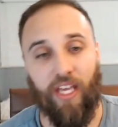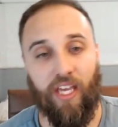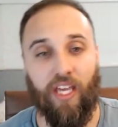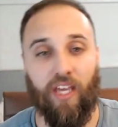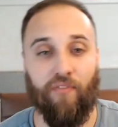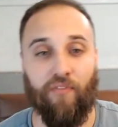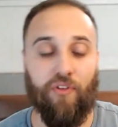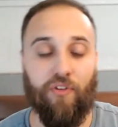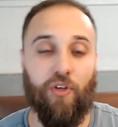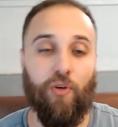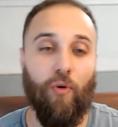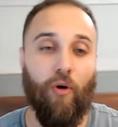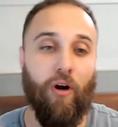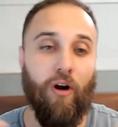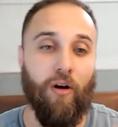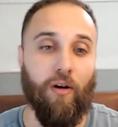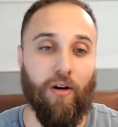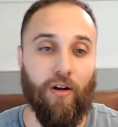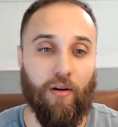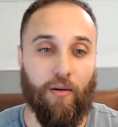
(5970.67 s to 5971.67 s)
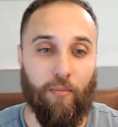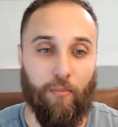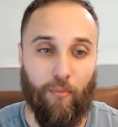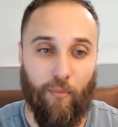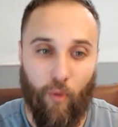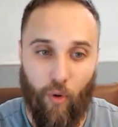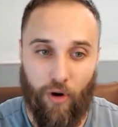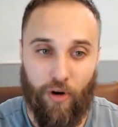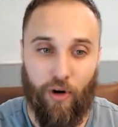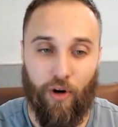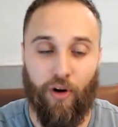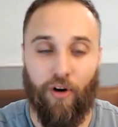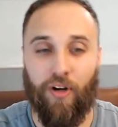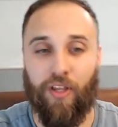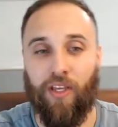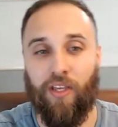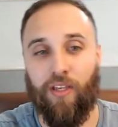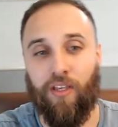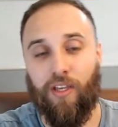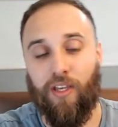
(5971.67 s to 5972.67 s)
If you are more
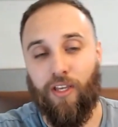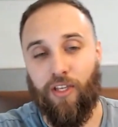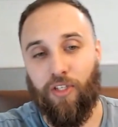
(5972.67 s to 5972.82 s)
nerdy,